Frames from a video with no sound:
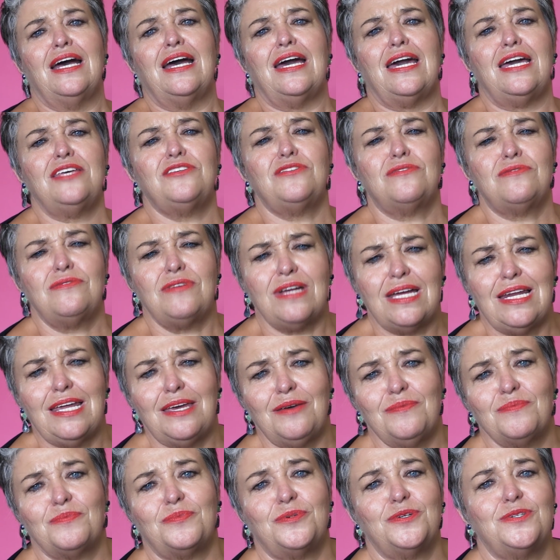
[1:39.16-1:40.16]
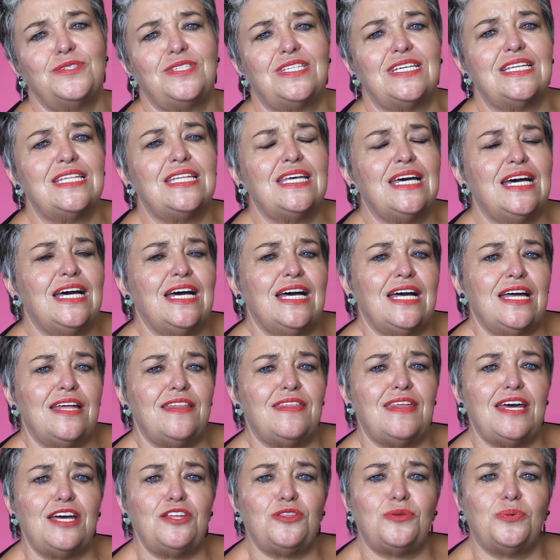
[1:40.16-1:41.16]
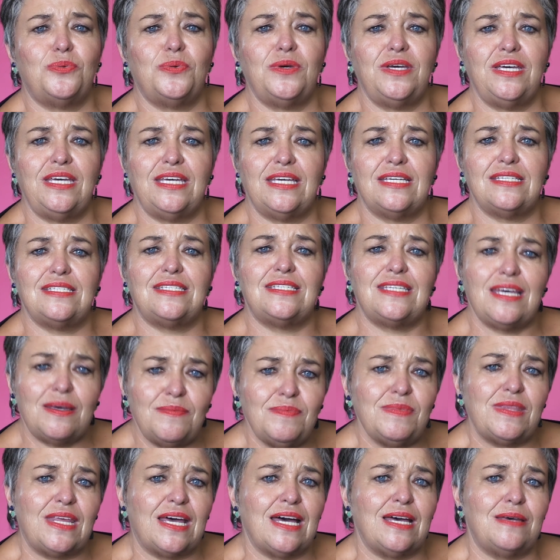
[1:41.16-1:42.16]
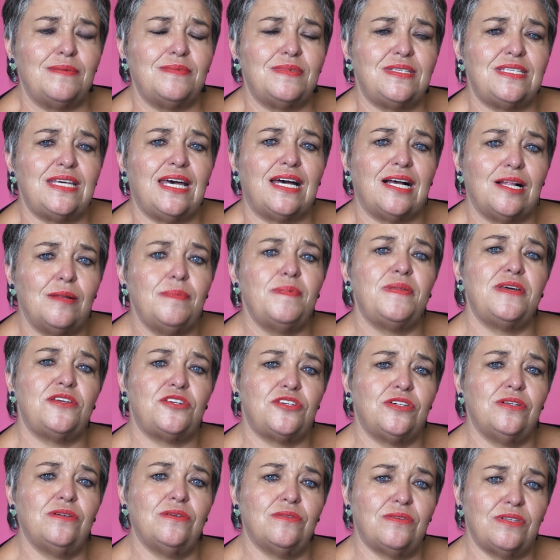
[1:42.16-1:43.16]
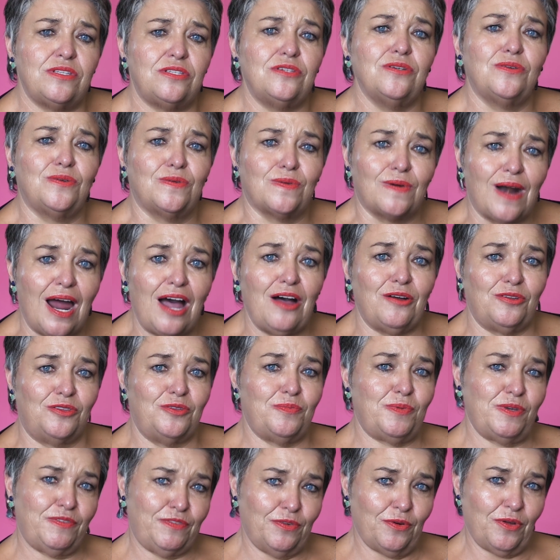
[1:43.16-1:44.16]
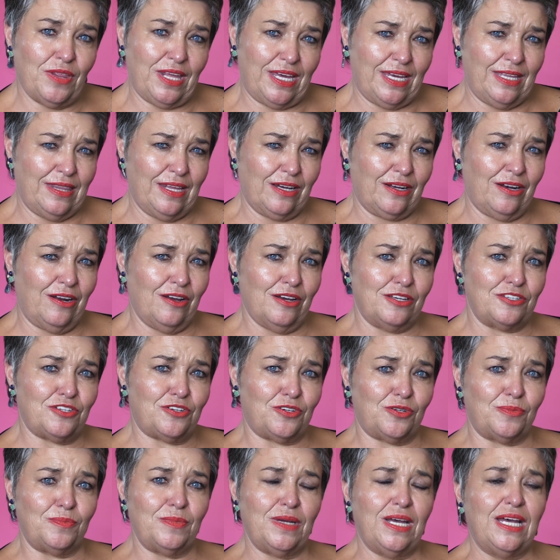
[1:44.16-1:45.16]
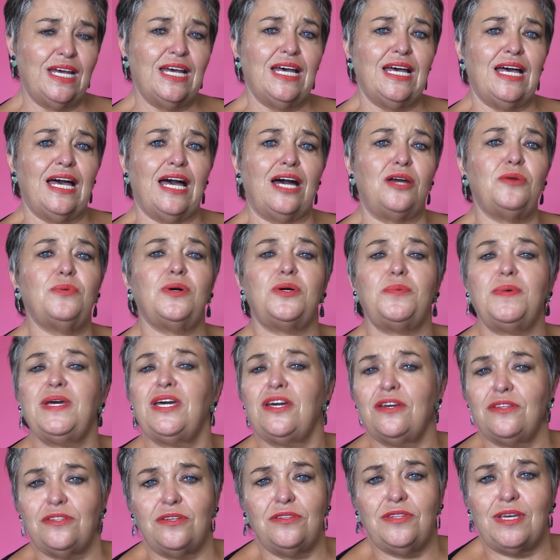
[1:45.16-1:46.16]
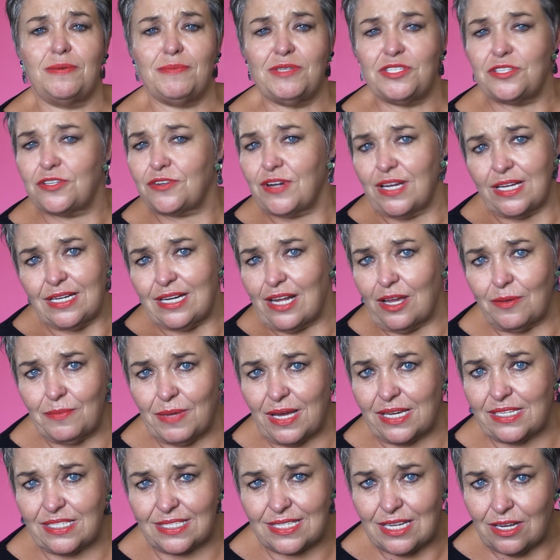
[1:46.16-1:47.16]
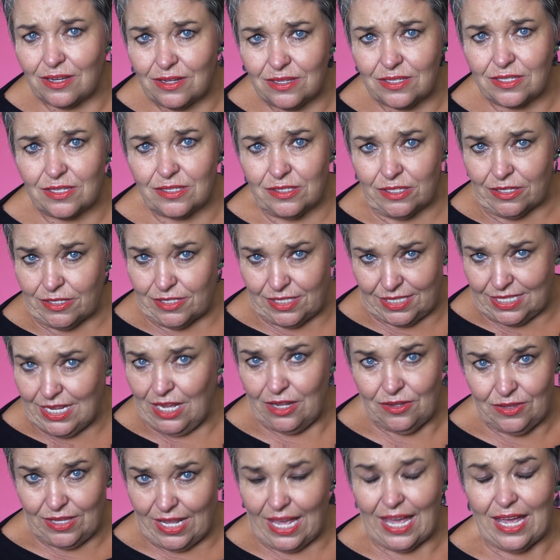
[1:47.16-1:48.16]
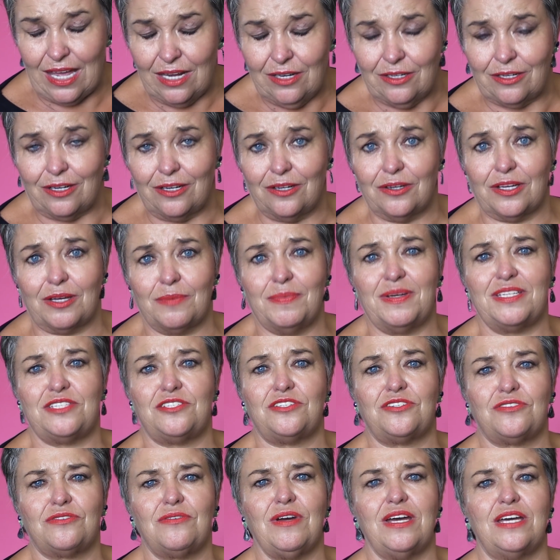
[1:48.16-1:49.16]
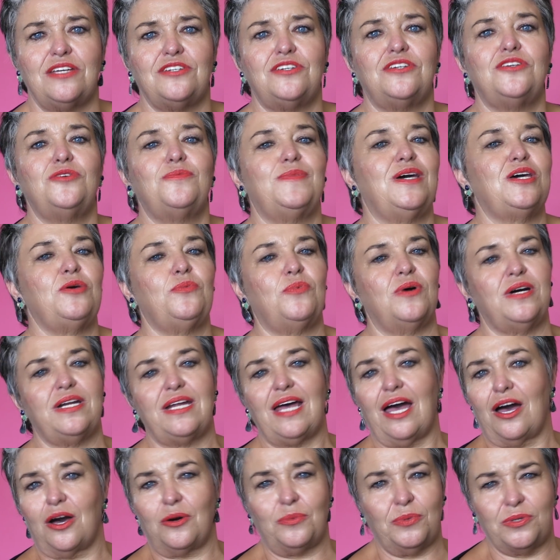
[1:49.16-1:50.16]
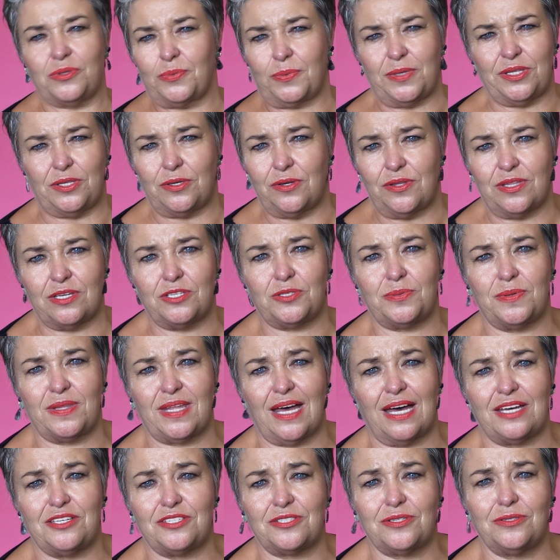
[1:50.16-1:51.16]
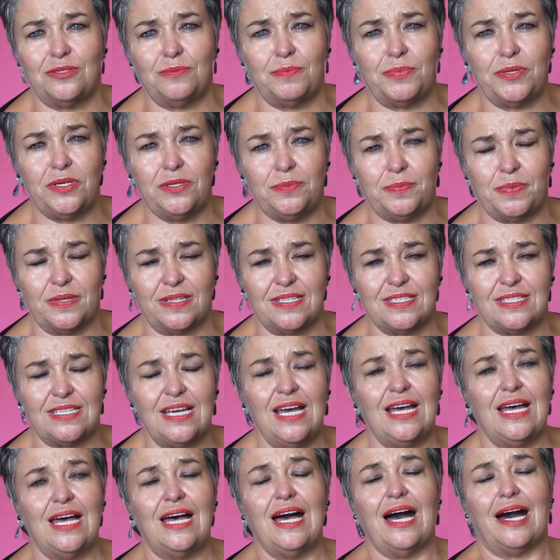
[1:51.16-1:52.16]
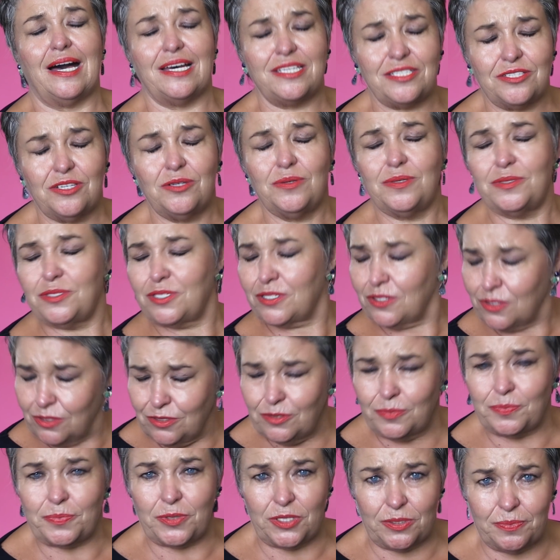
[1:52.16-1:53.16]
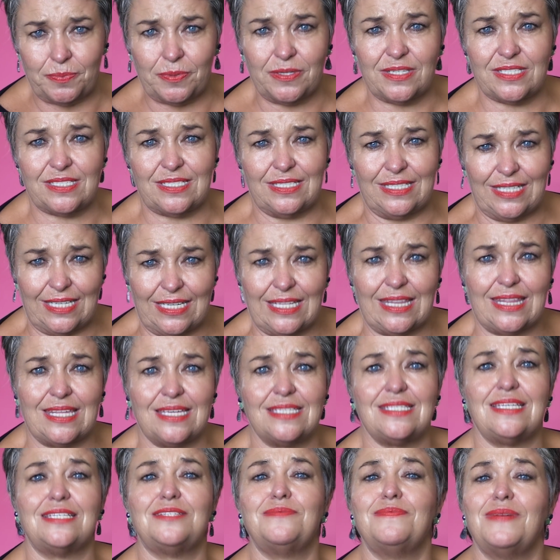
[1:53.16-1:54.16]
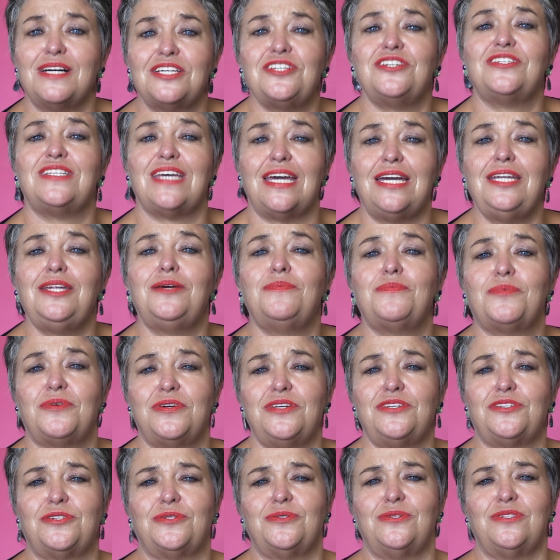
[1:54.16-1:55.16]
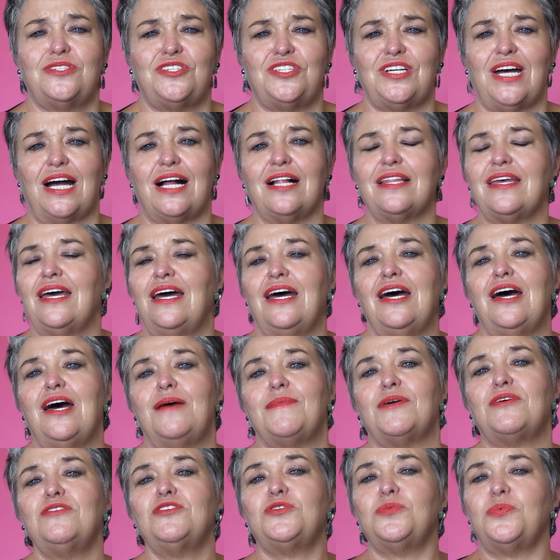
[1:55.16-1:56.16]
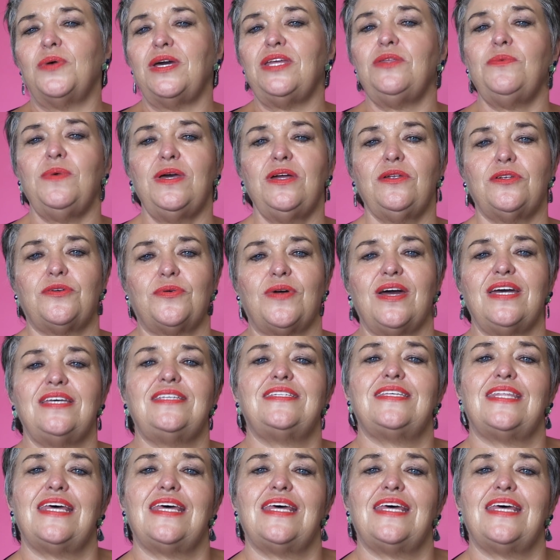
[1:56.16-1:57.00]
It's really important that we sometimes help the children to ground before they're in the classroom. And what we're going to demonstrate now may sound and look a bit strange, and you may wonder, how would we do this with high school pupils? High school pupils need this as much as any preschool child, because when we trace